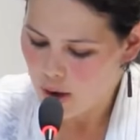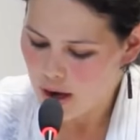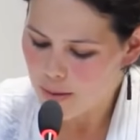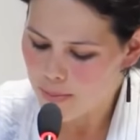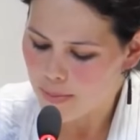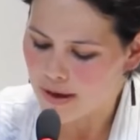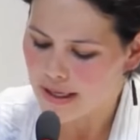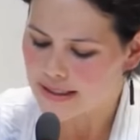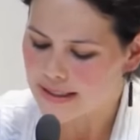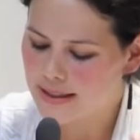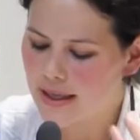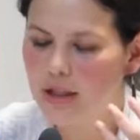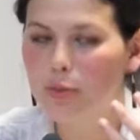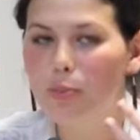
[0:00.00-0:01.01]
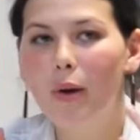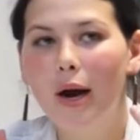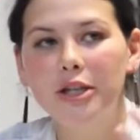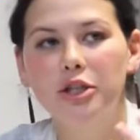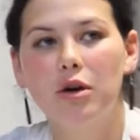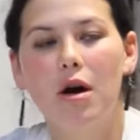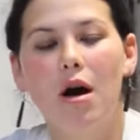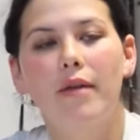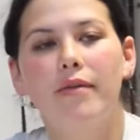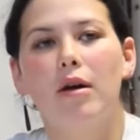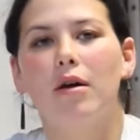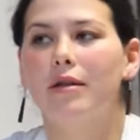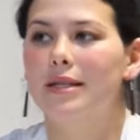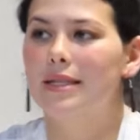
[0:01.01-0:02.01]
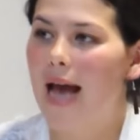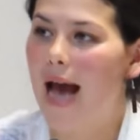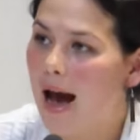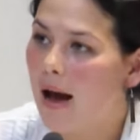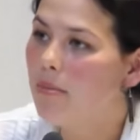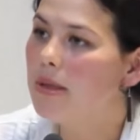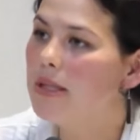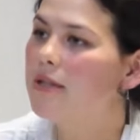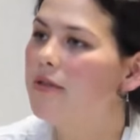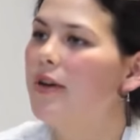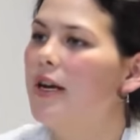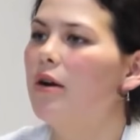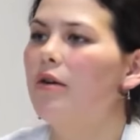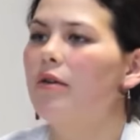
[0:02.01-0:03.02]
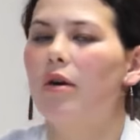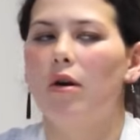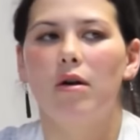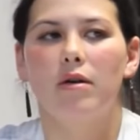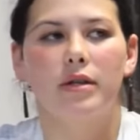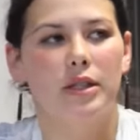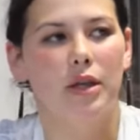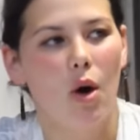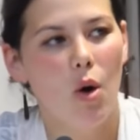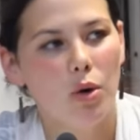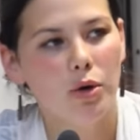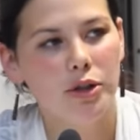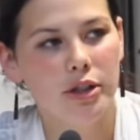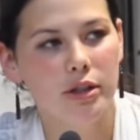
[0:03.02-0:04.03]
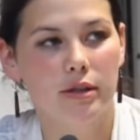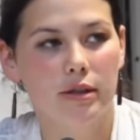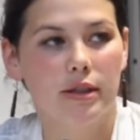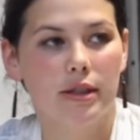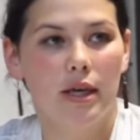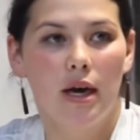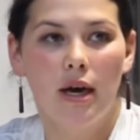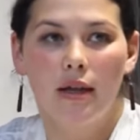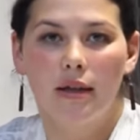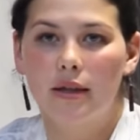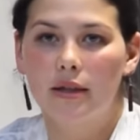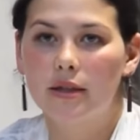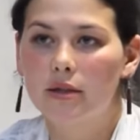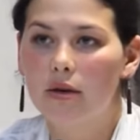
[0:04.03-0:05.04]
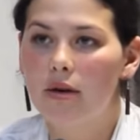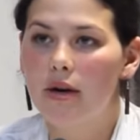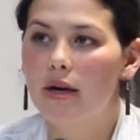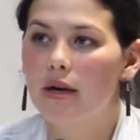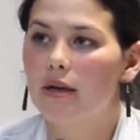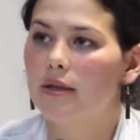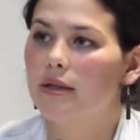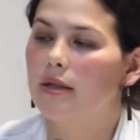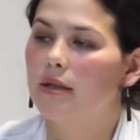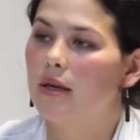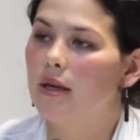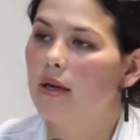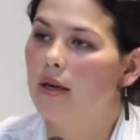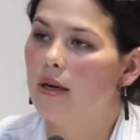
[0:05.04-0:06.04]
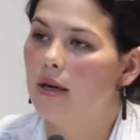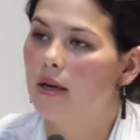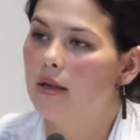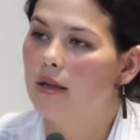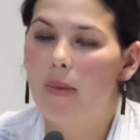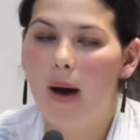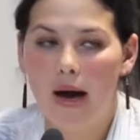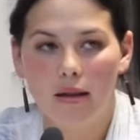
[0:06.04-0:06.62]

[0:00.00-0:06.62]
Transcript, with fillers: We are putting such pressure on the Earth's atmosphere, the Earth's oceans, the soils, the